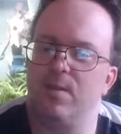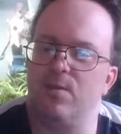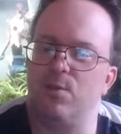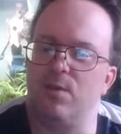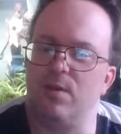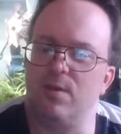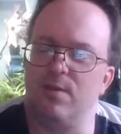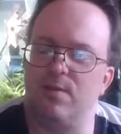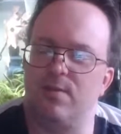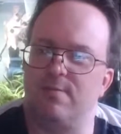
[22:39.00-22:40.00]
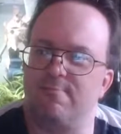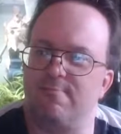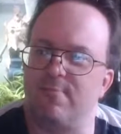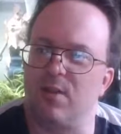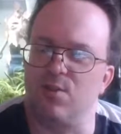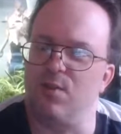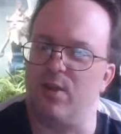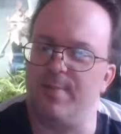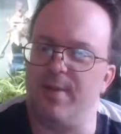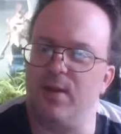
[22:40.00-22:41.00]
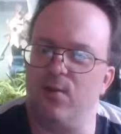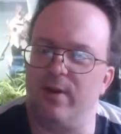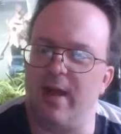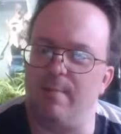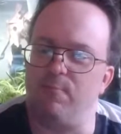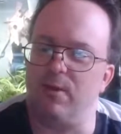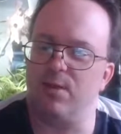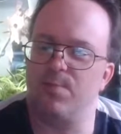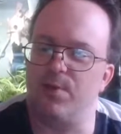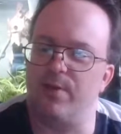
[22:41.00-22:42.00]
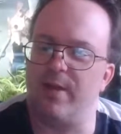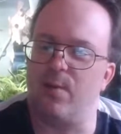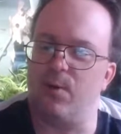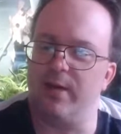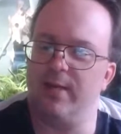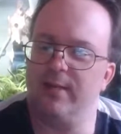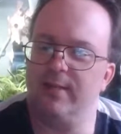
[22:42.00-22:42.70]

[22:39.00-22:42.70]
She doesn't like being on camera, let's put it that way.